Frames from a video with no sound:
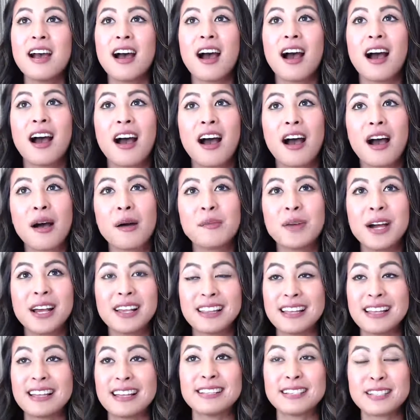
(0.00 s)
I
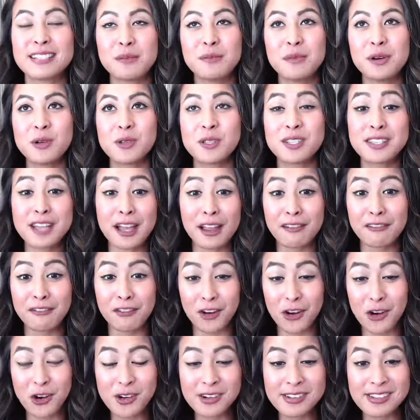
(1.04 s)
think it's the most
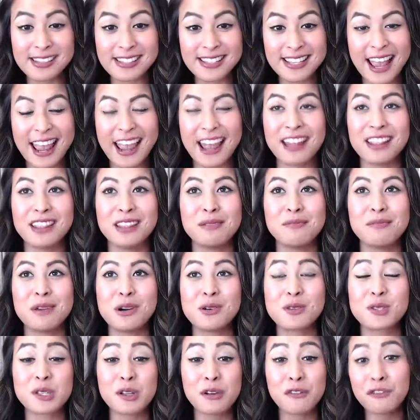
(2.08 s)
diverse and the
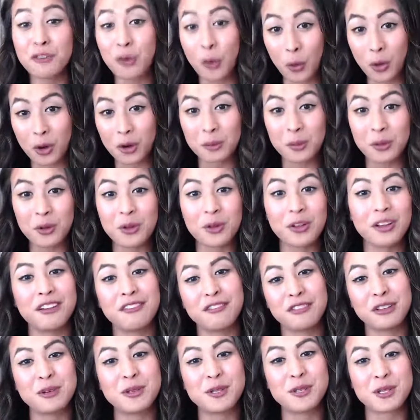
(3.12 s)
most affordable
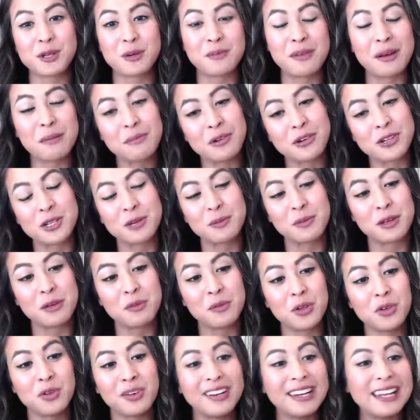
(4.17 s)
influencer membership
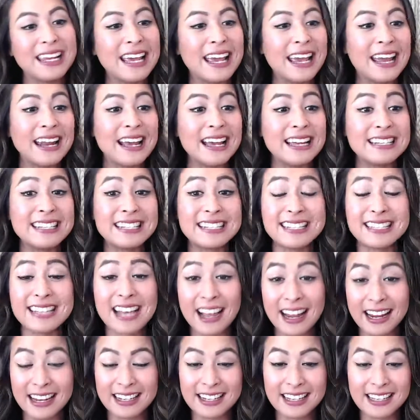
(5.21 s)
community. And I
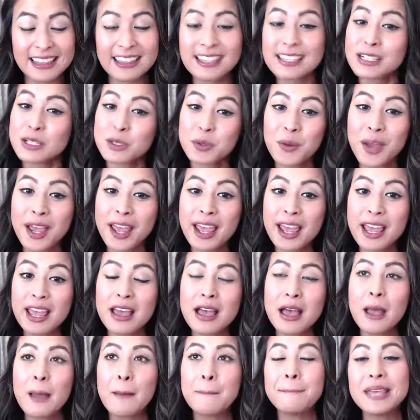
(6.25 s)
designed it this way
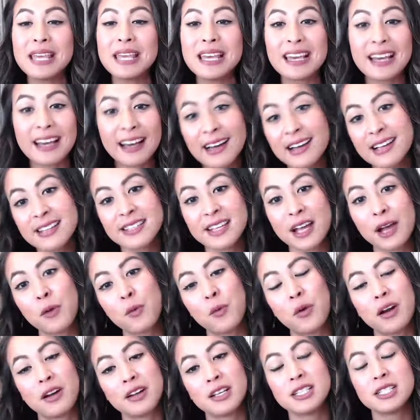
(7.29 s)
because I
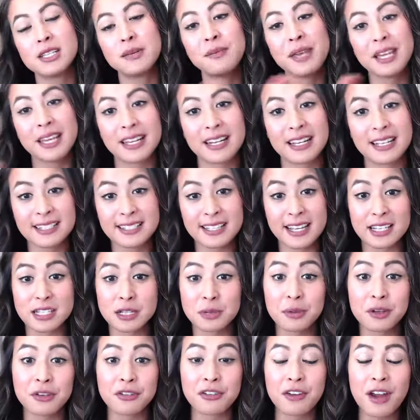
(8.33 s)
wanted to make it
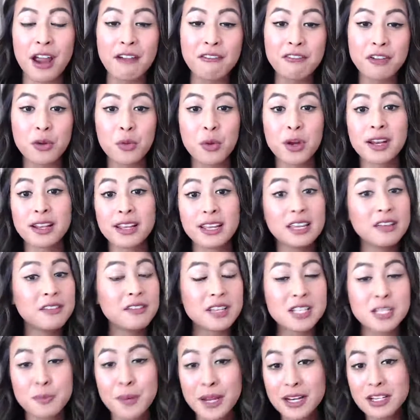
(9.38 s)
accessible for everyone,
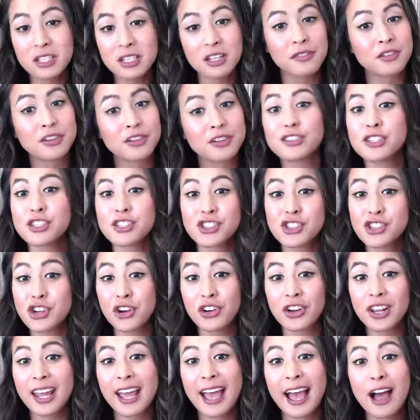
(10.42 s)
especially if you're just
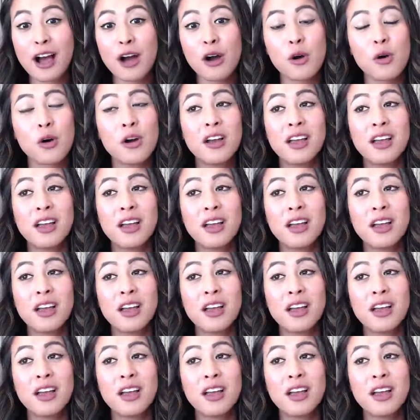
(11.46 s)
starting out,